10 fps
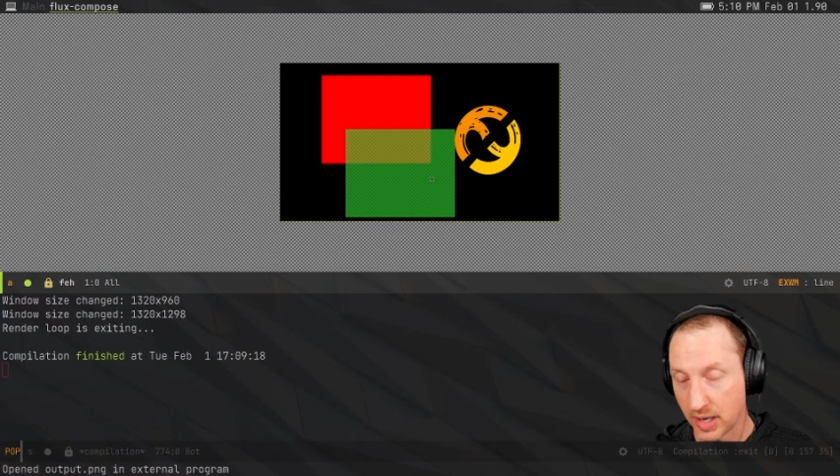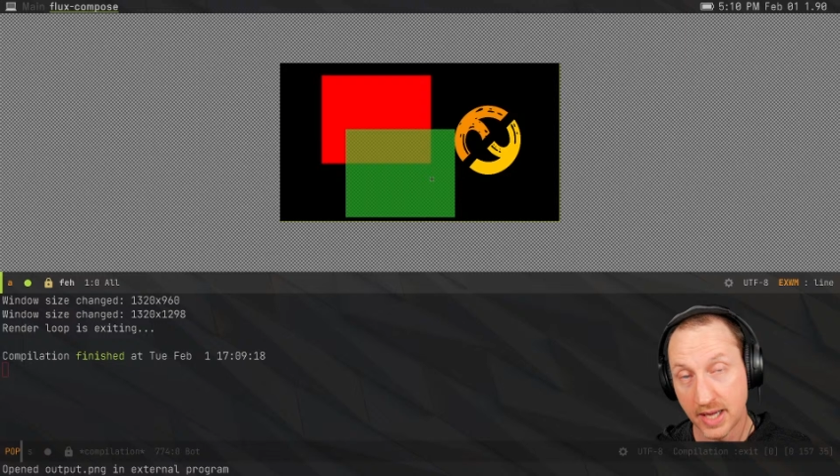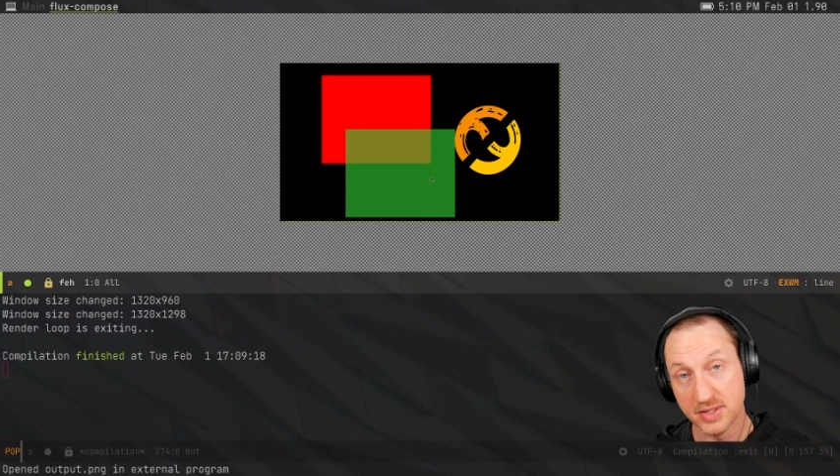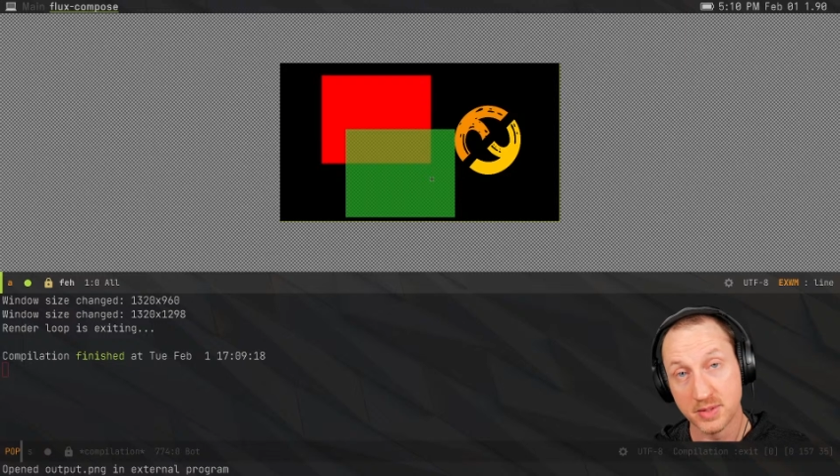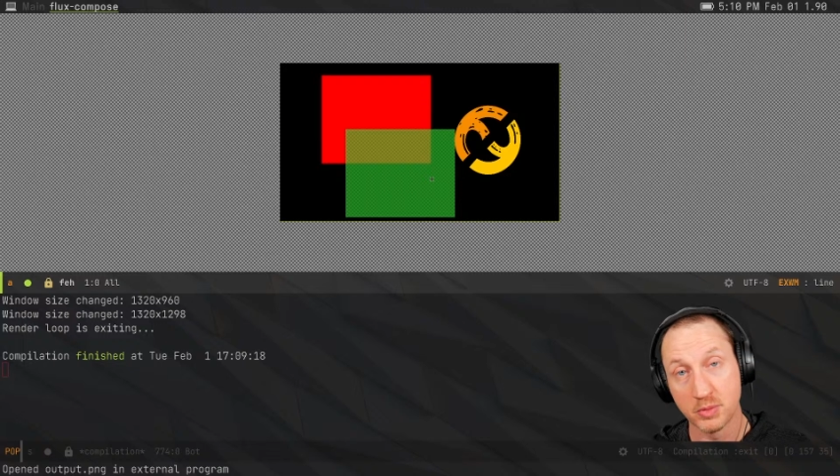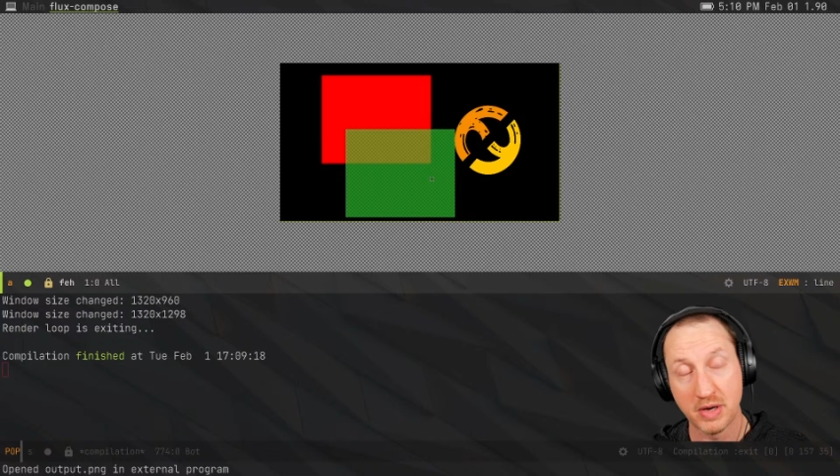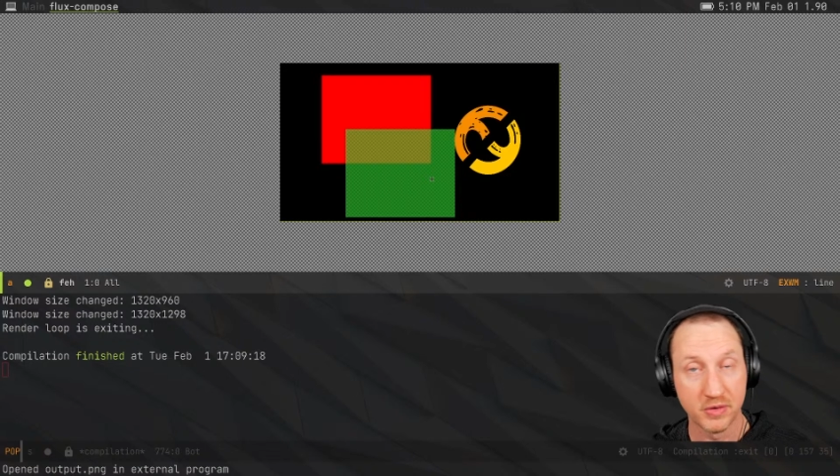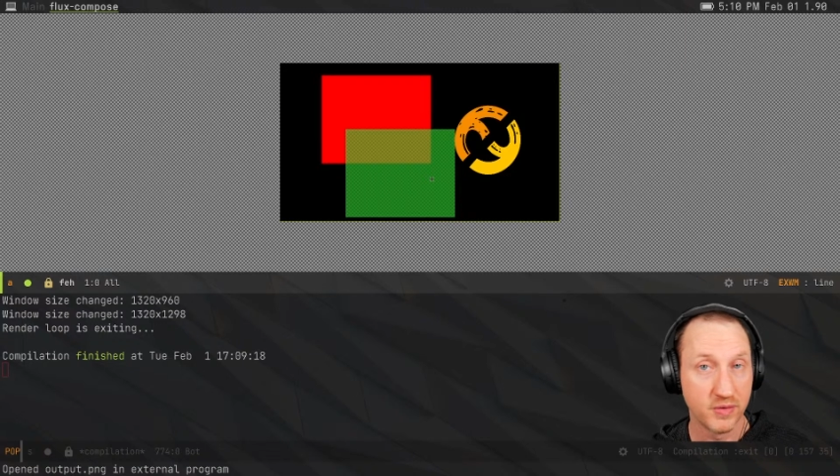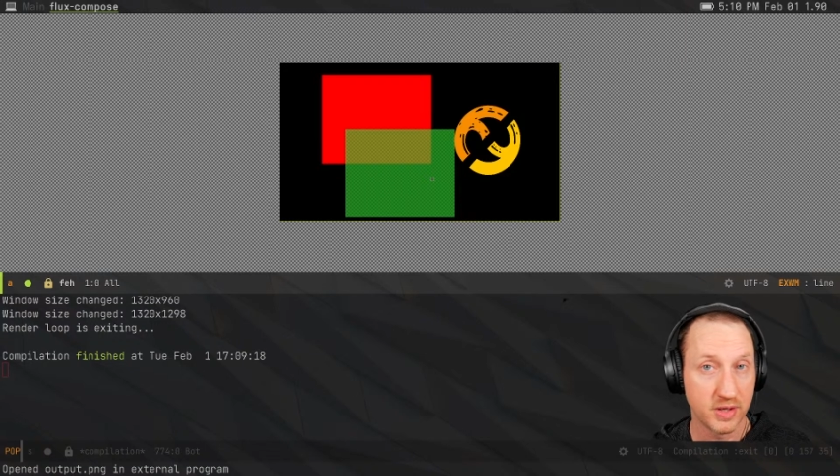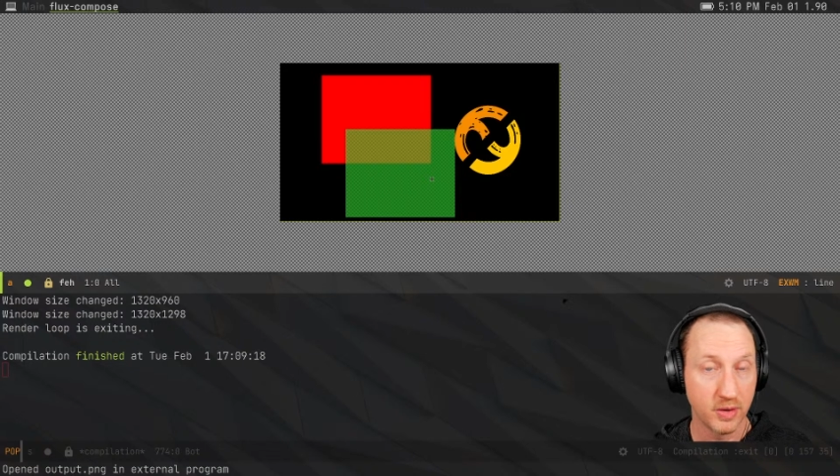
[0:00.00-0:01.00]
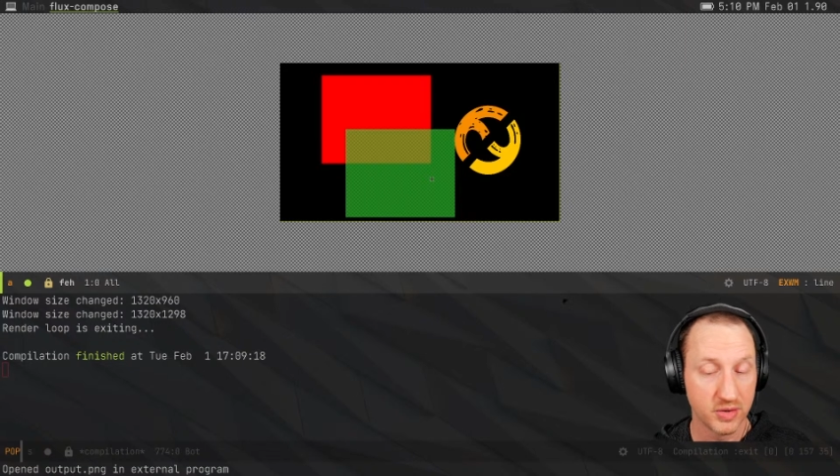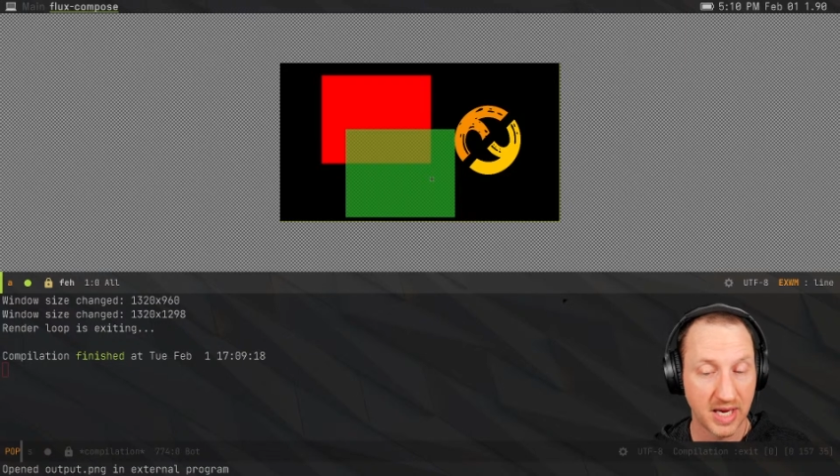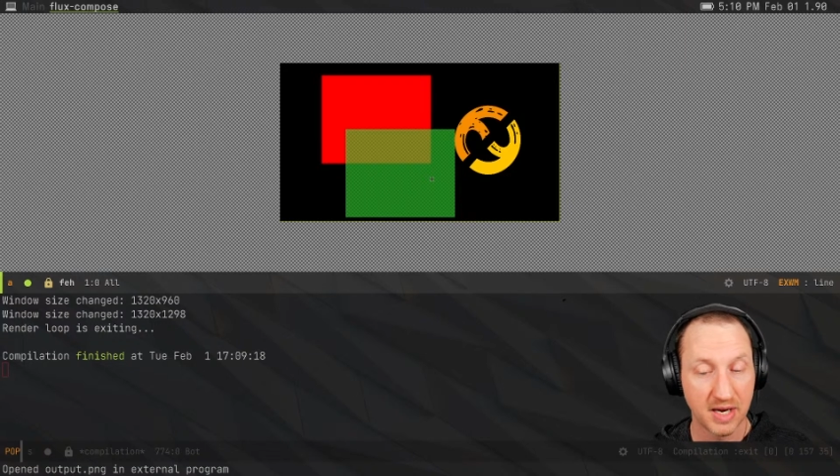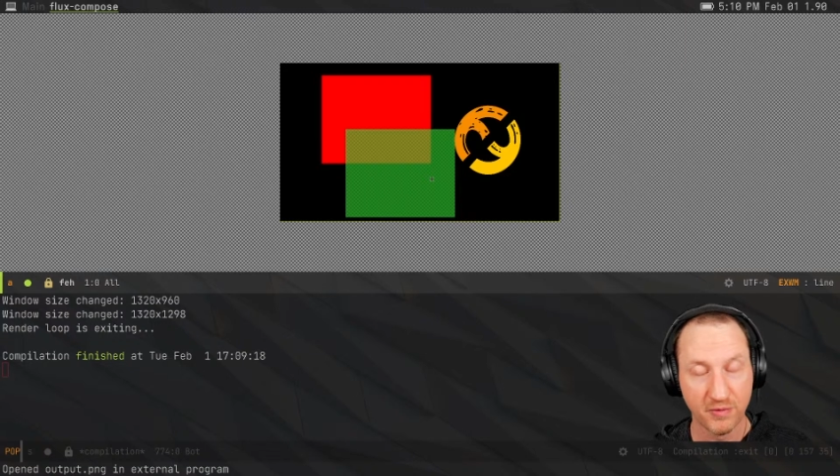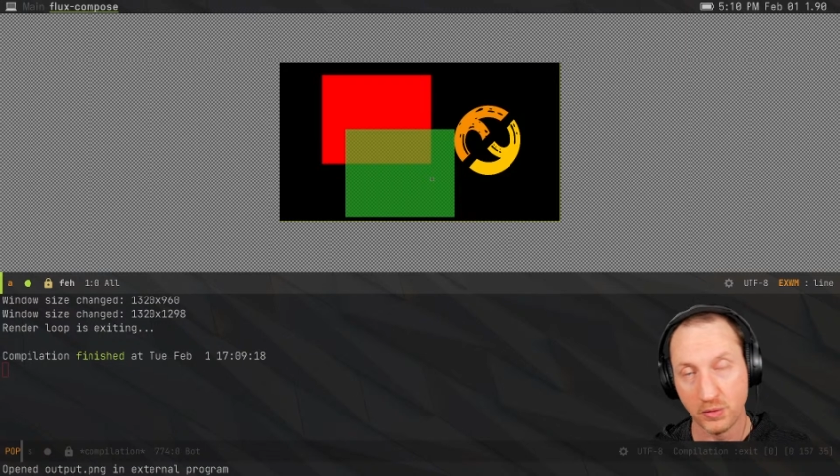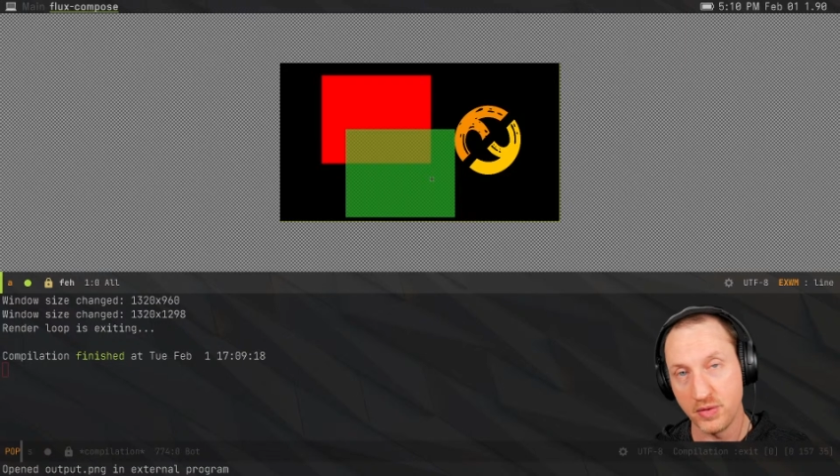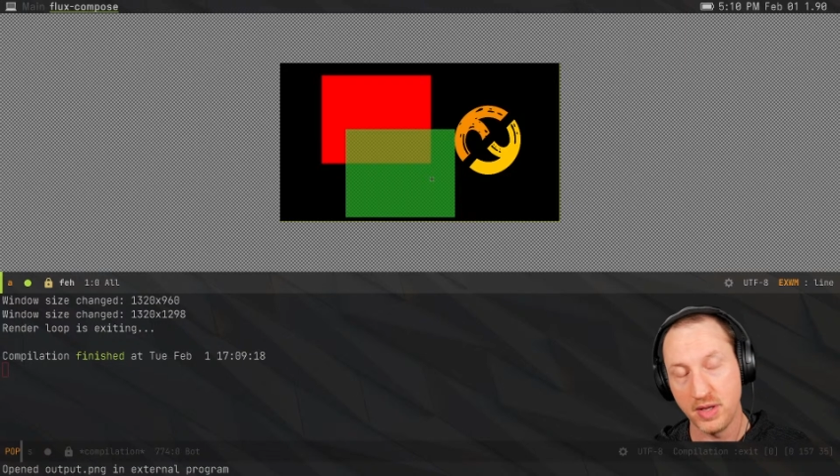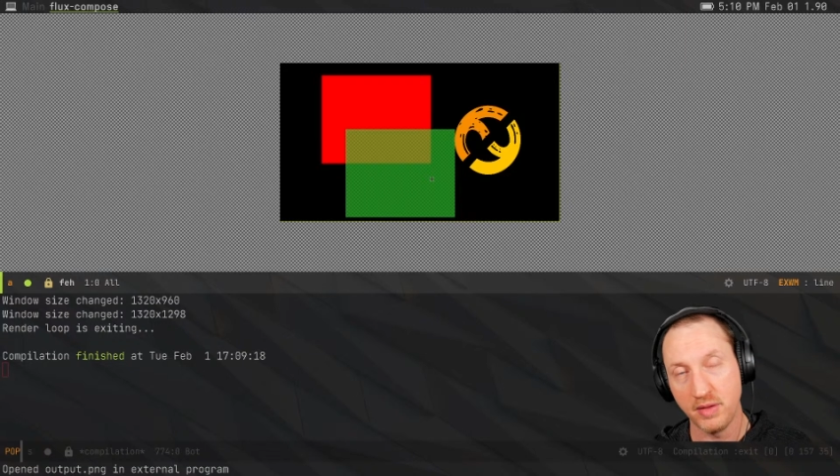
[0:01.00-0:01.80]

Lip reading: System Crafters videos and for the